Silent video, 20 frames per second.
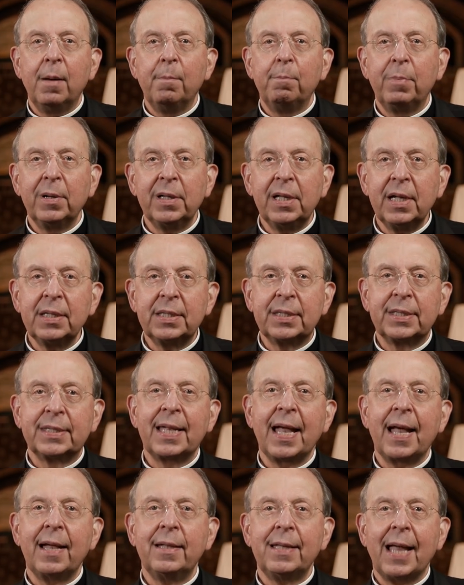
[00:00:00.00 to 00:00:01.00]
but
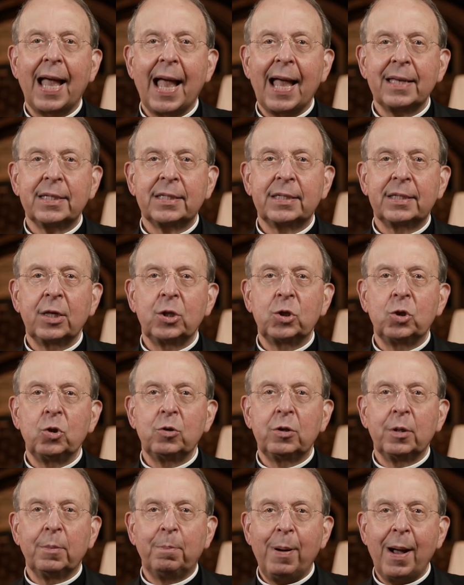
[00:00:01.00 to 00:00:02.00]
instead ask that you
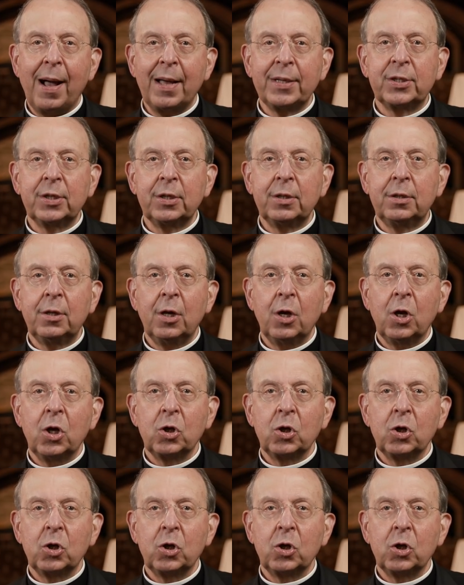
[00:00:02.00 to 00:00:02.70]
deposit